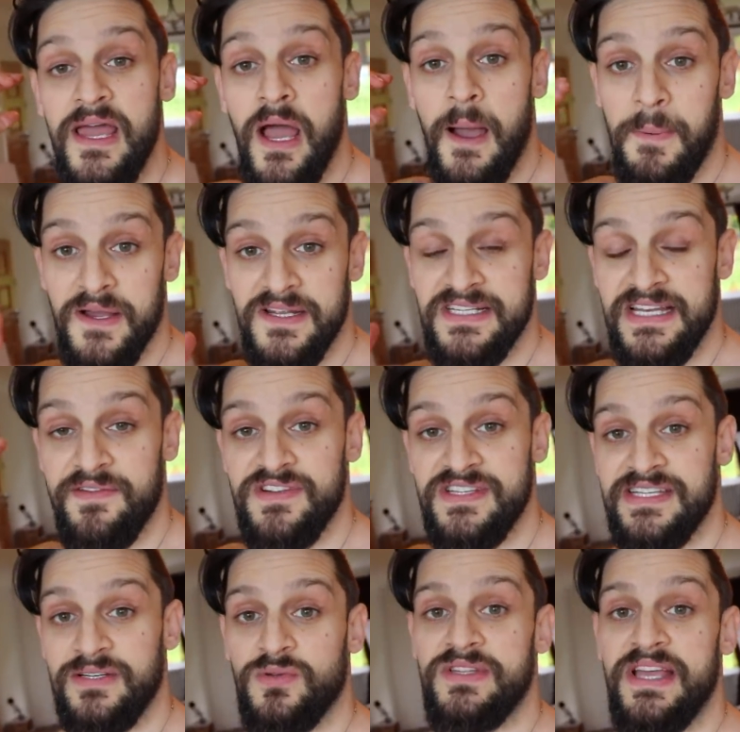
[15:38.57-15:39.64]
a person every
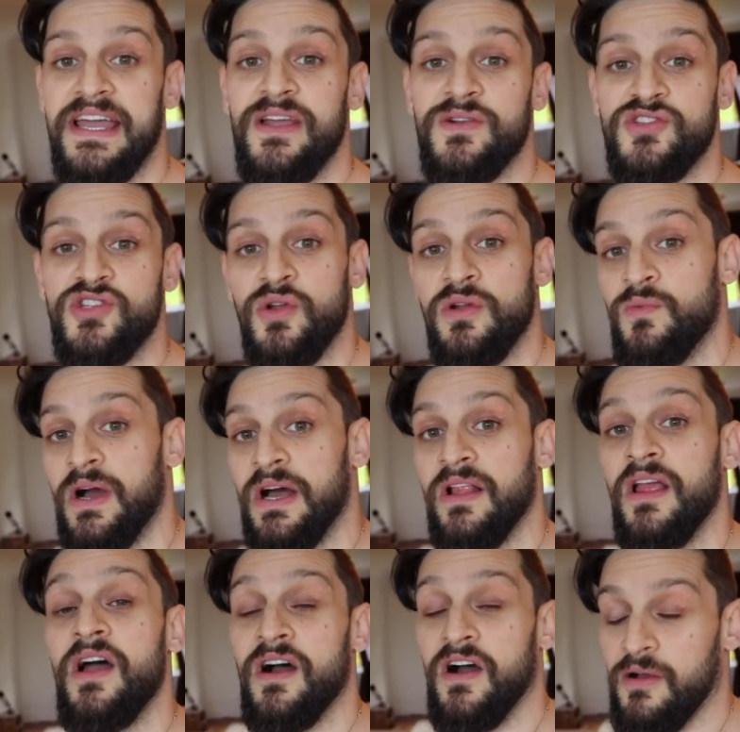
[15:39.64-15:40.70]
single day who's doing
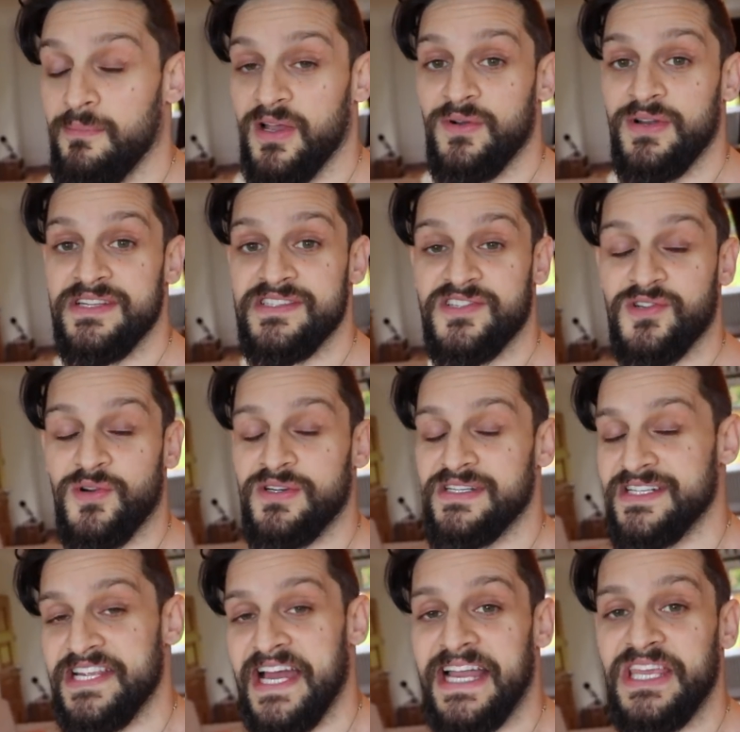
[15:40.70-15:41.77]
well on my own Insta stories
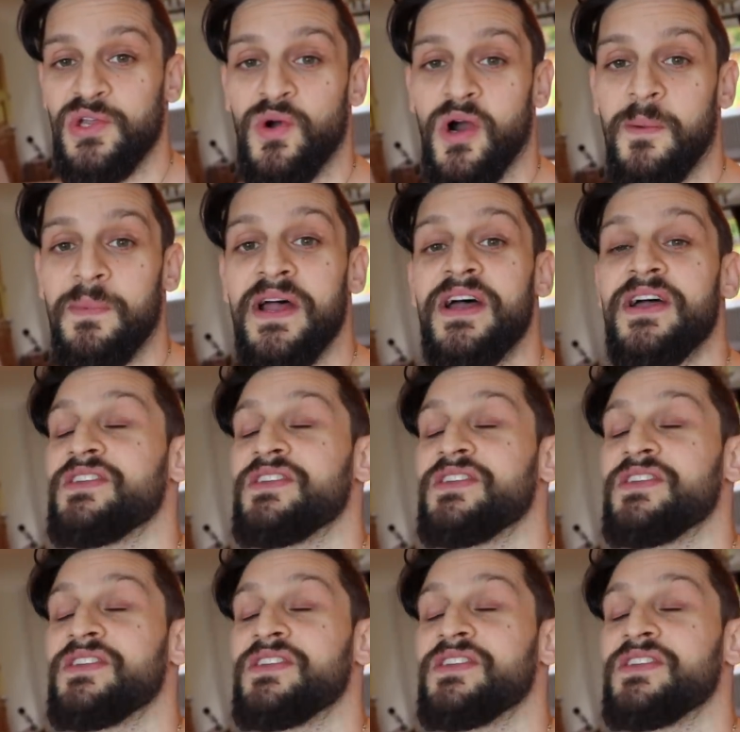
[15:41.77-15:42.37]
and tag you up